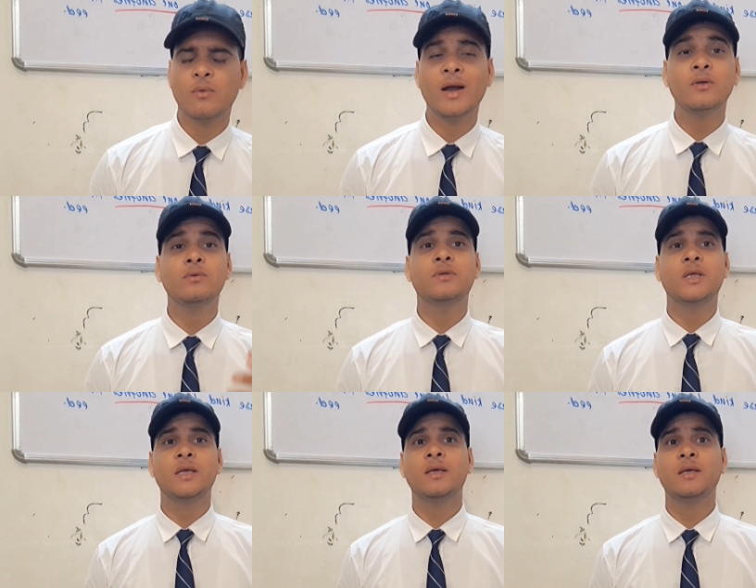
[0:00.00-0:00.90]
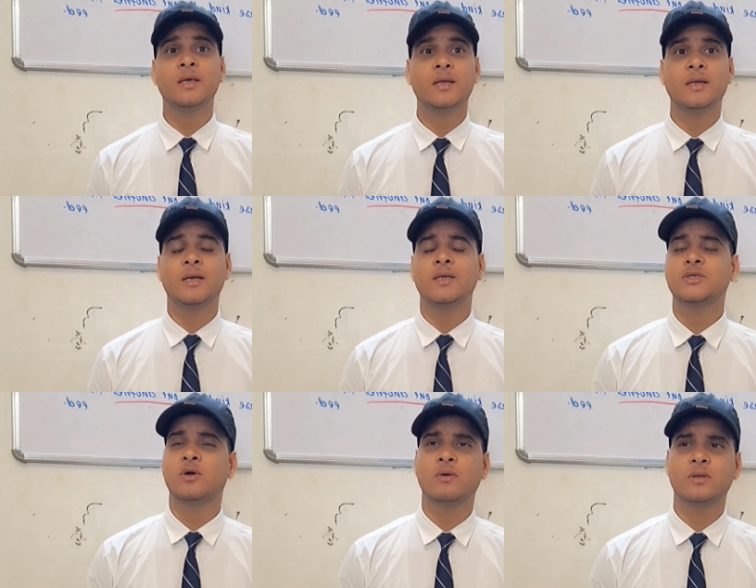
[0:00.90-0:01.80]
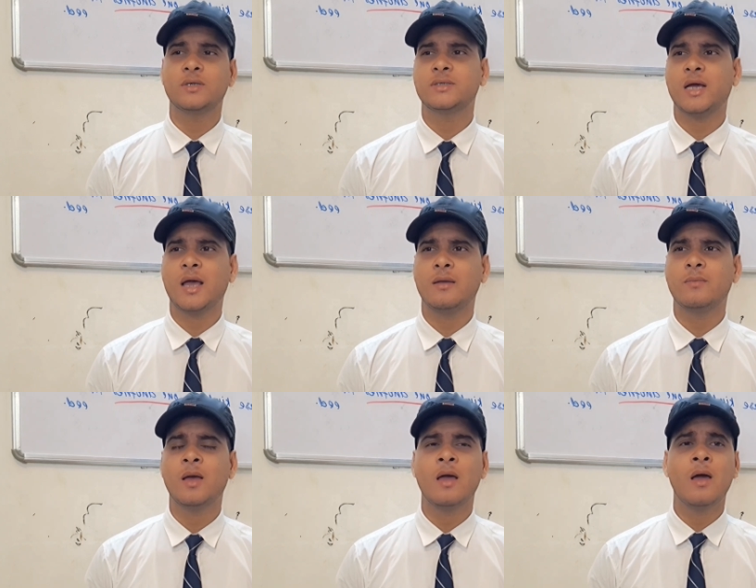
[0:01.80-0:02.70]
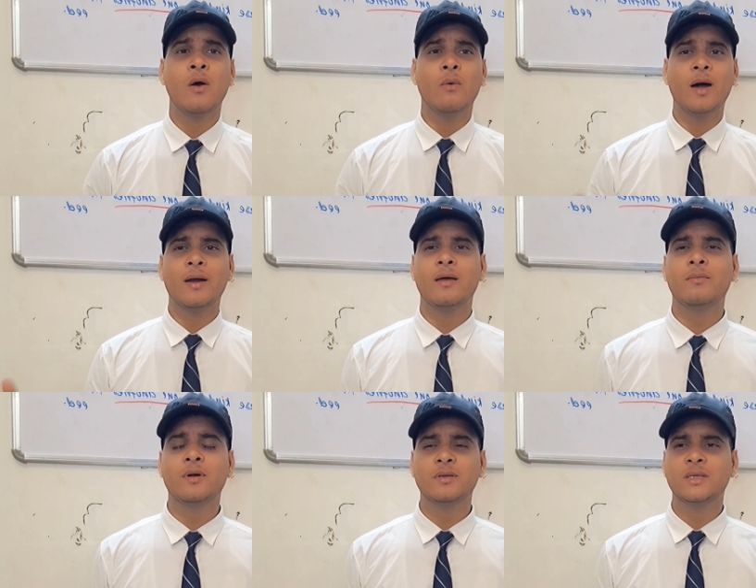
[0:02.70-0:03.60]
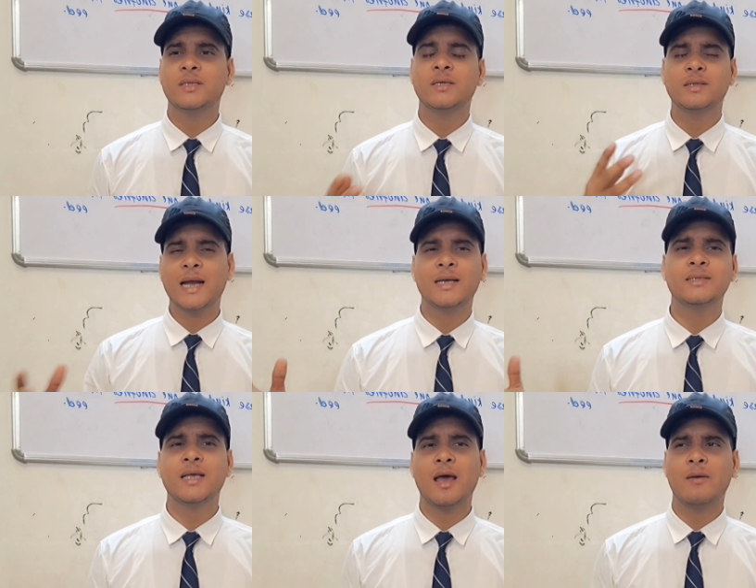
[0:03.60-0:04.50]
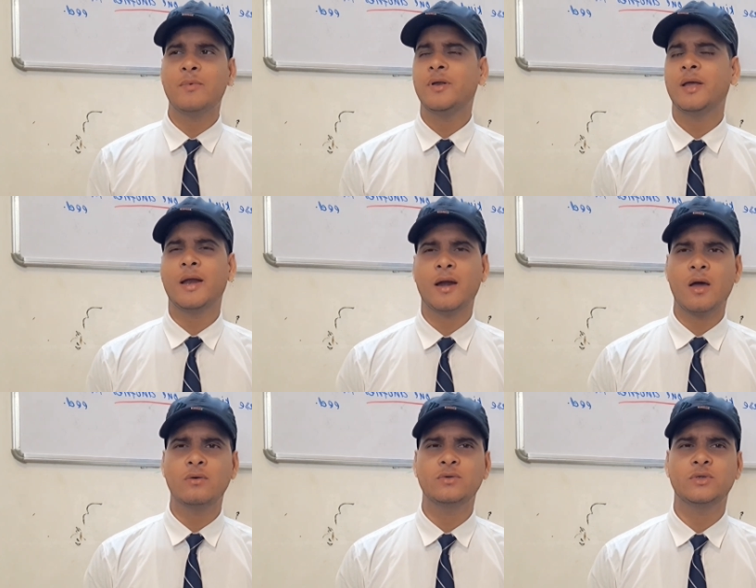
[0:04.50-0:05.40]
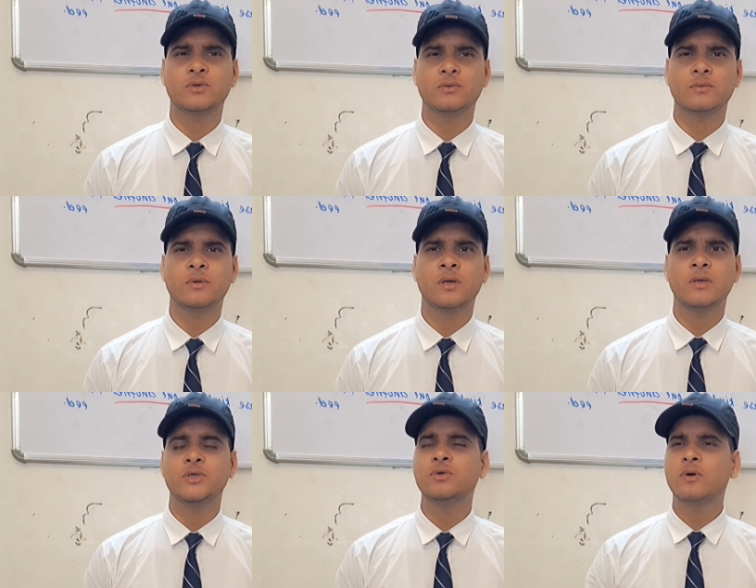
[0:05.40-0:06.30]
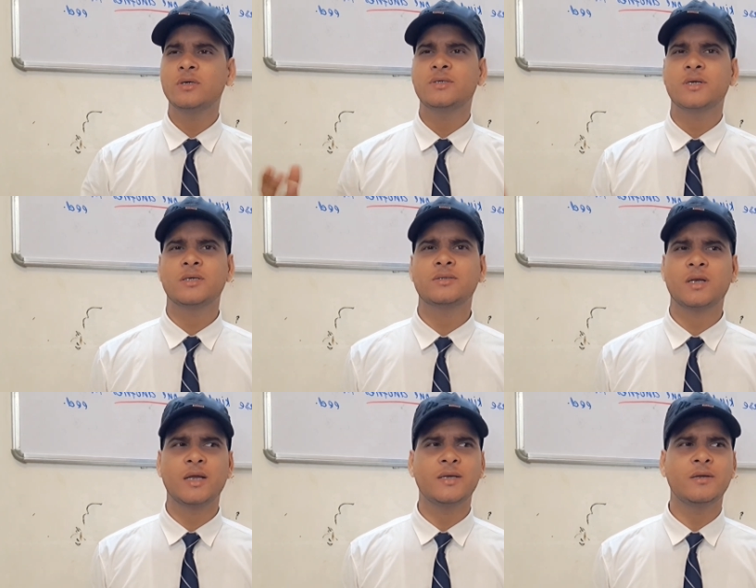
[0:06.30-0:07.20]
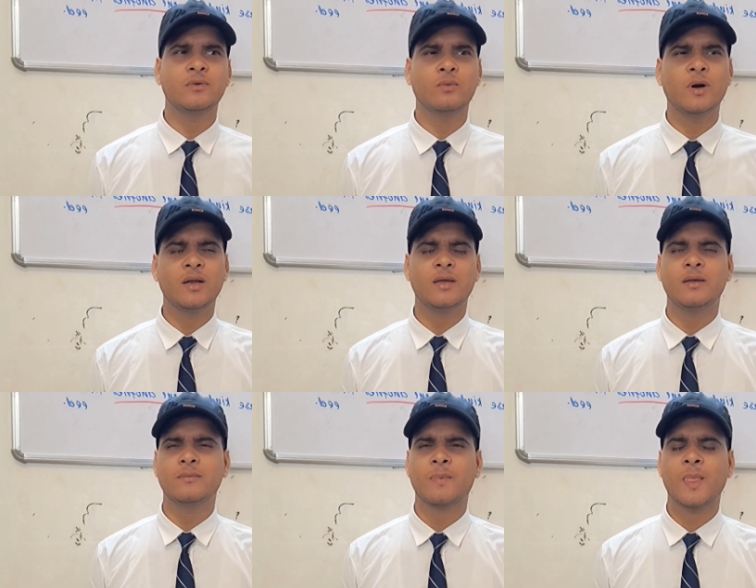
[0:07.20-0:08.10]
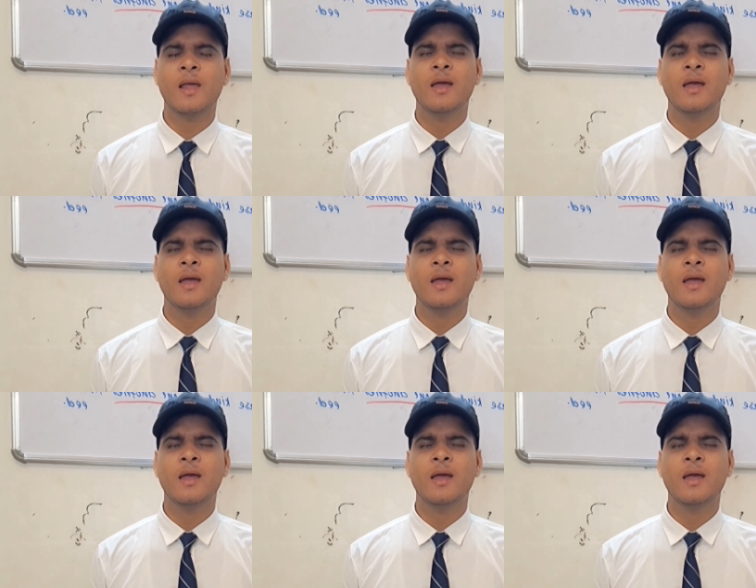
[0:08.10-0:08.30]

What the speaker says: When you think in English all the time, whatever the thing that is happening around you, you are translating, working.